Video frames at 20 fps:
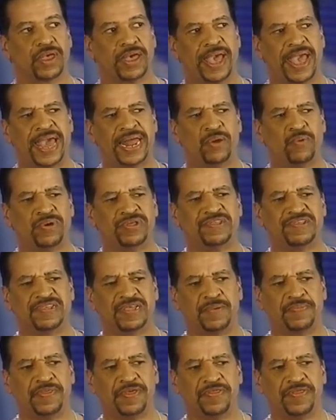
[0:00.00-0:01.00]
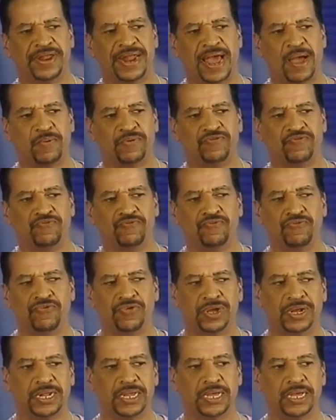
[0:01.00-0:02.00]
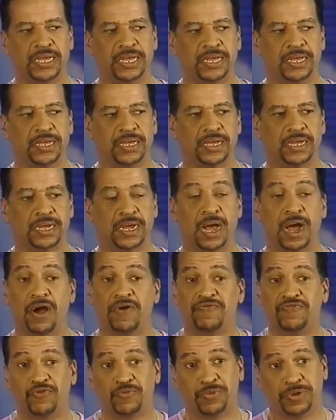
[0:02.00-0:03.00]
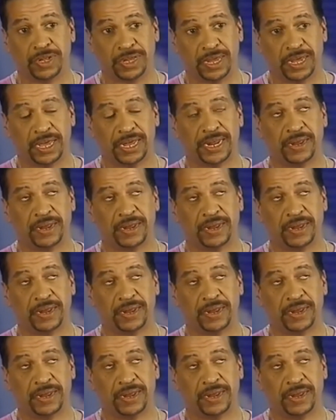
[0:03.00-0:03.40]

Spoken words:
And it wasn't something that I was really comfortable in.